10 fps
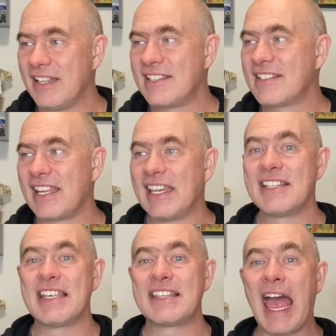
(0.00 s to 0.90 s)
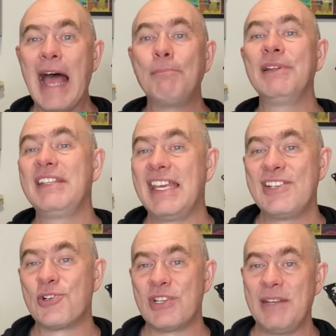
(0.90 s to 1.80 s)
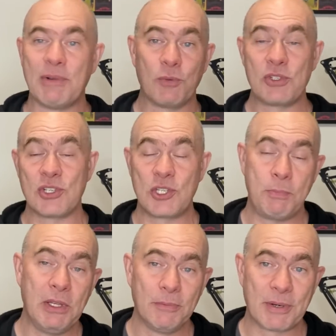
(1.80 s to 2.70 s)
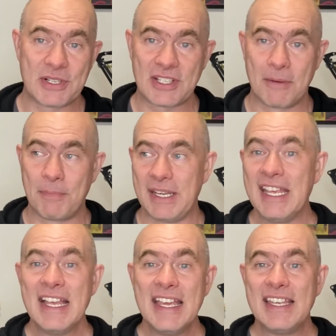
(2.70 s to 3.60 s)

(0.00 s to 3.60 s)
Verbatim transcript: This is like, it's, it's Amblin Entertainment, which is Spielberg's company.